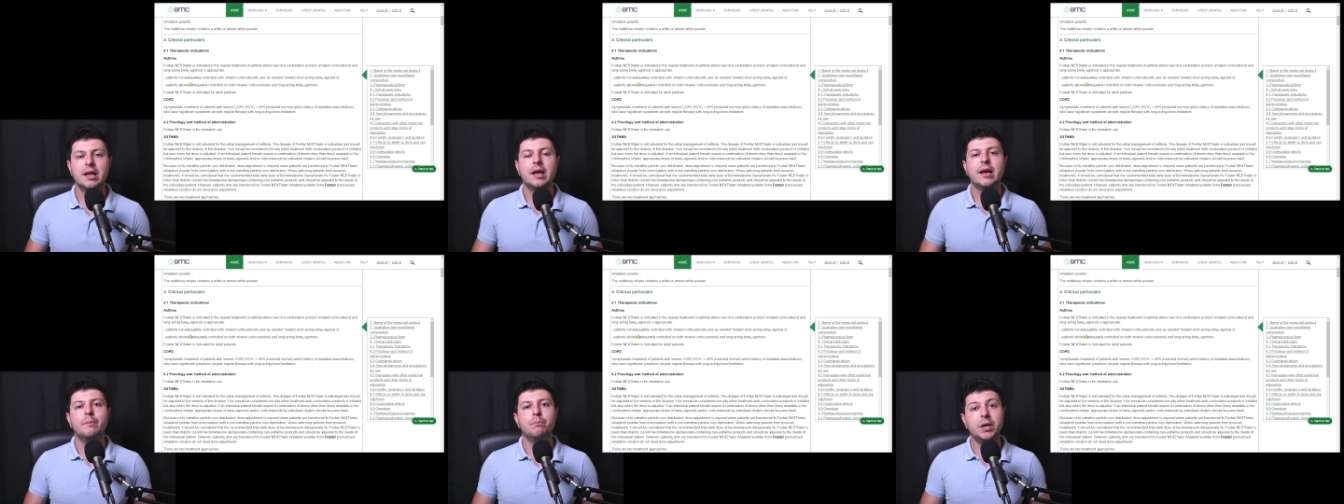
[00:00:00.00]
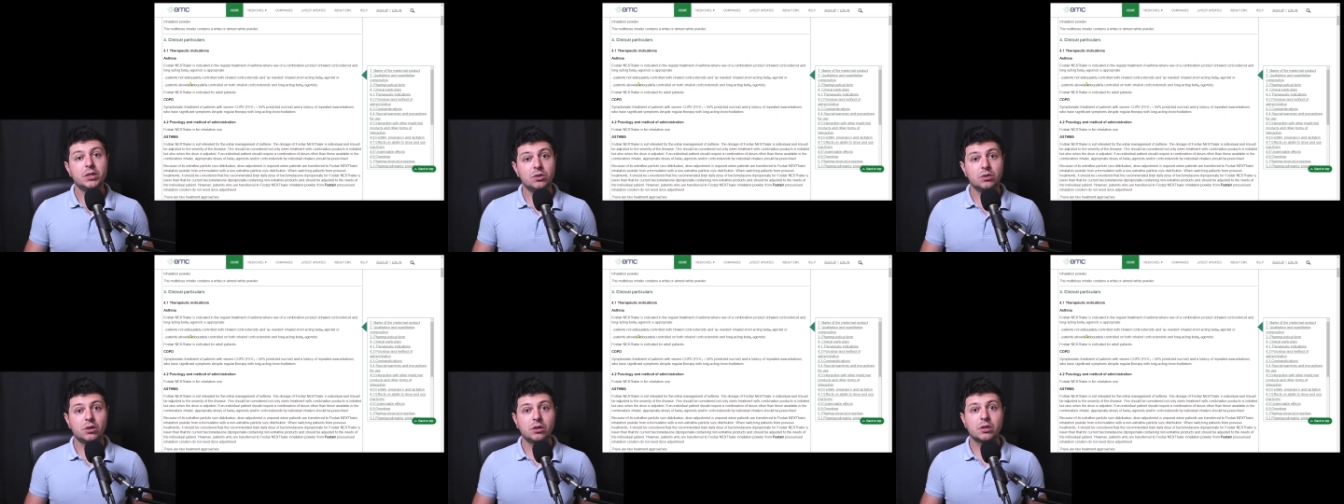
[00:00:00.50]
but your
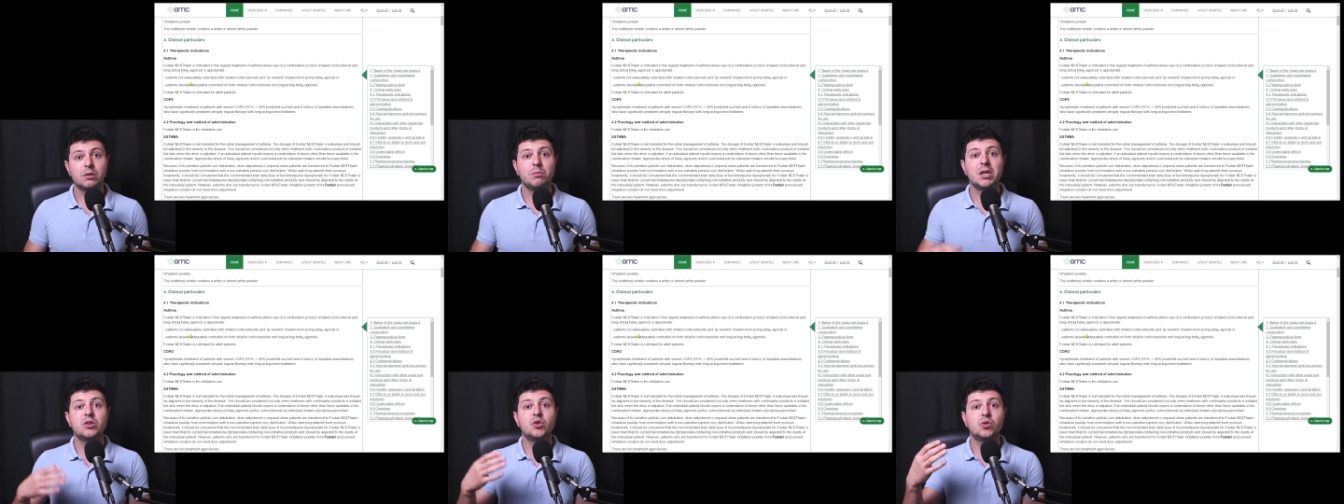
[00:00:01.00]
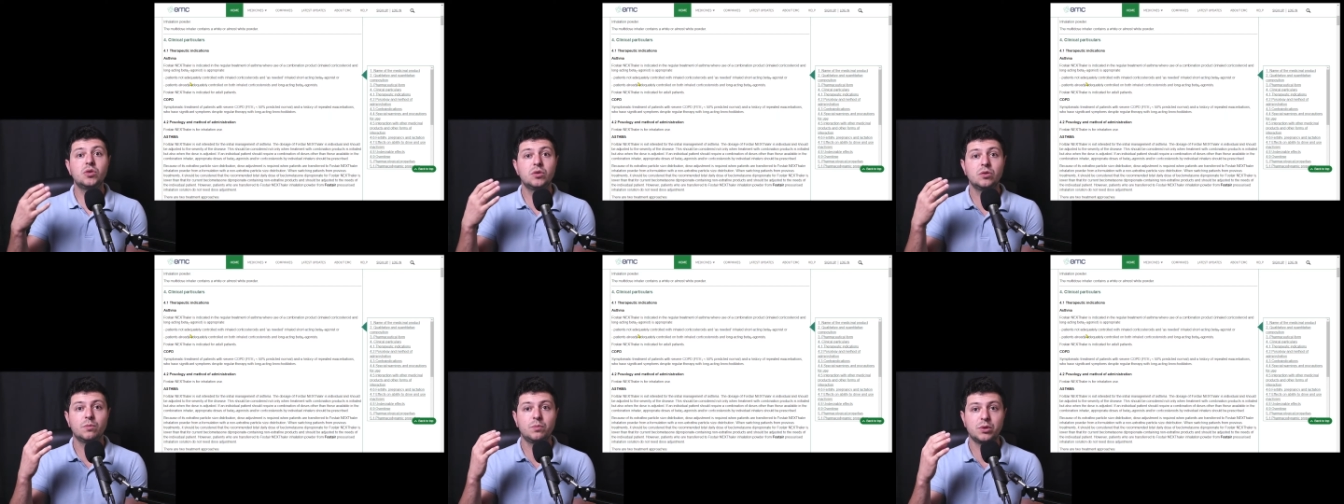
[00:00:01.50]
doctor may choose to
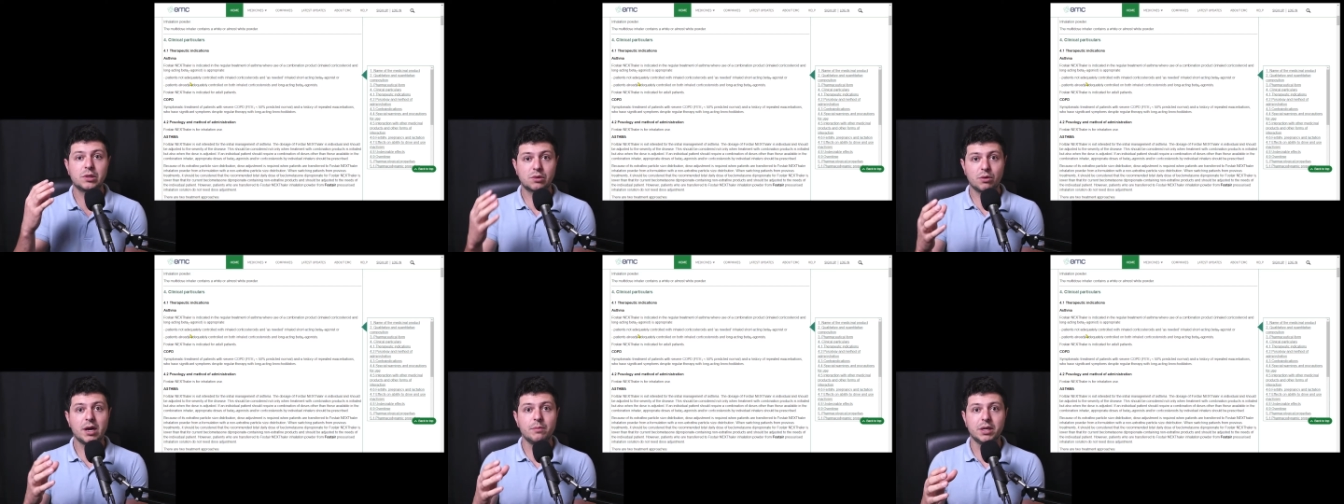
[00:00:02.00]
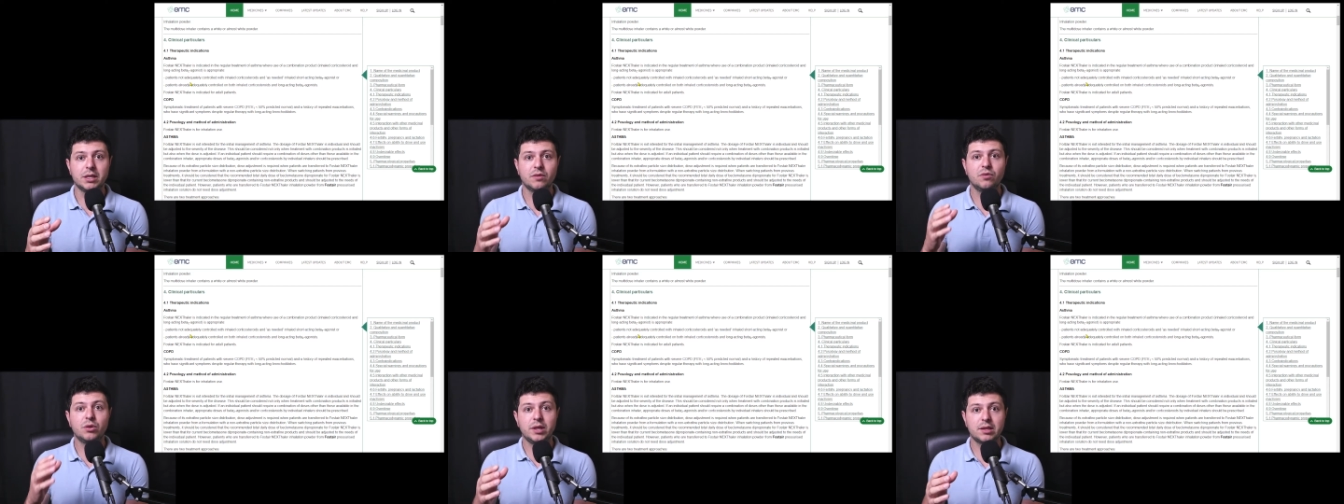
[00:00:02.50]
prescribe it for
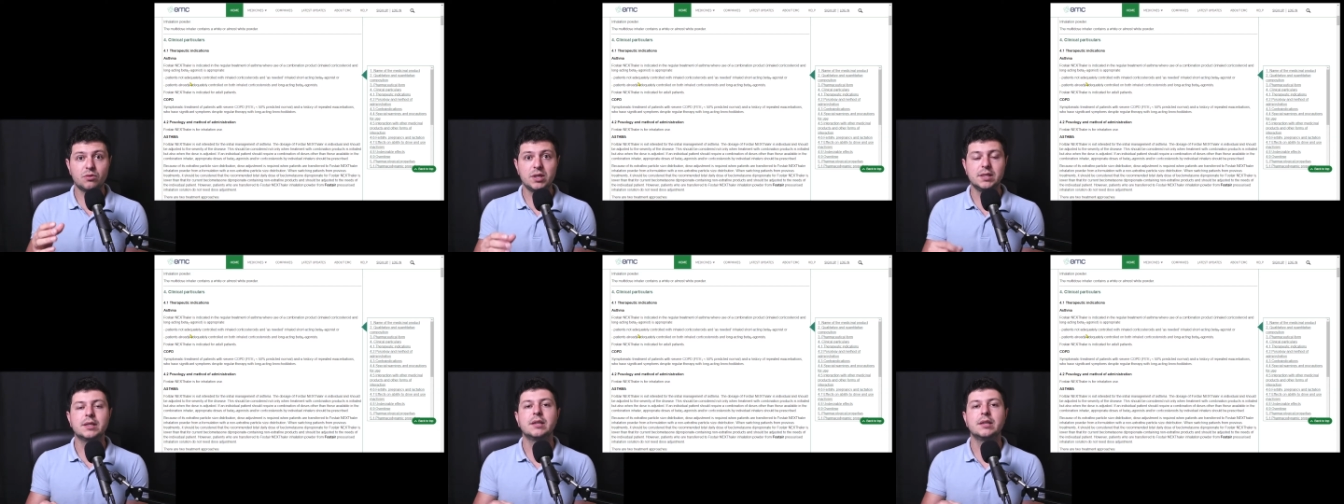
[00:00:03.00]
that reason.